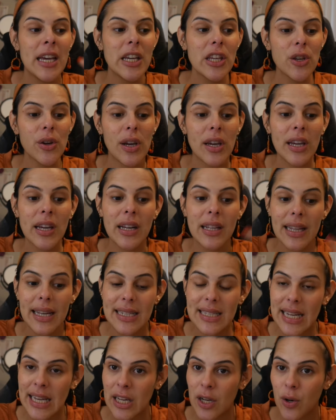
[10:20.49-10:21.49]
you can
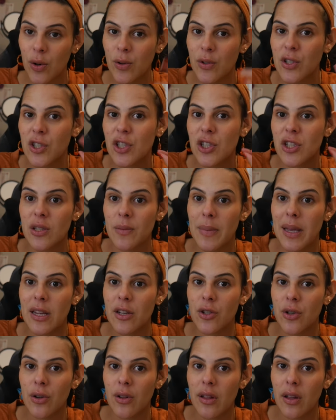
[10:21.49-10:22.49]
collect acorns, just make
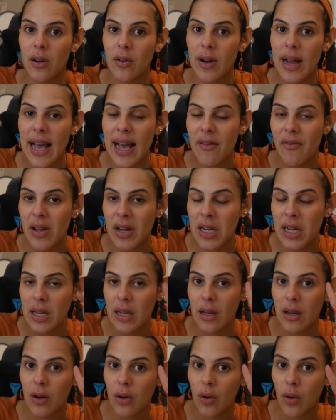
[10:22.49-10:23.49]
sure they don't have
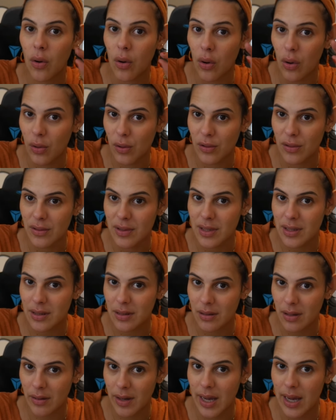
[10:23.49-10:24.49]
any holes,
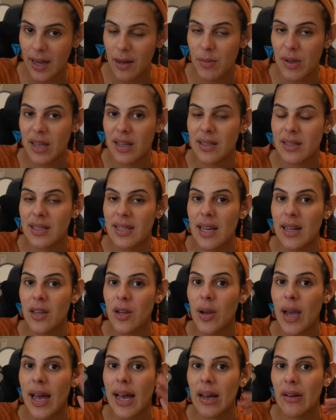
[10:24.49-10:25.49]
okay, because then you
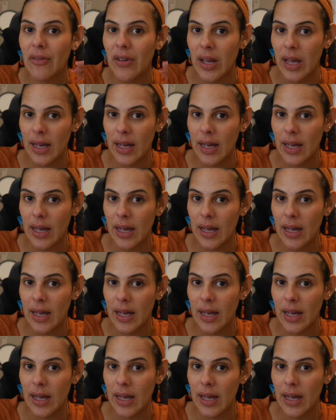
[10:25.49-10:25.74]
have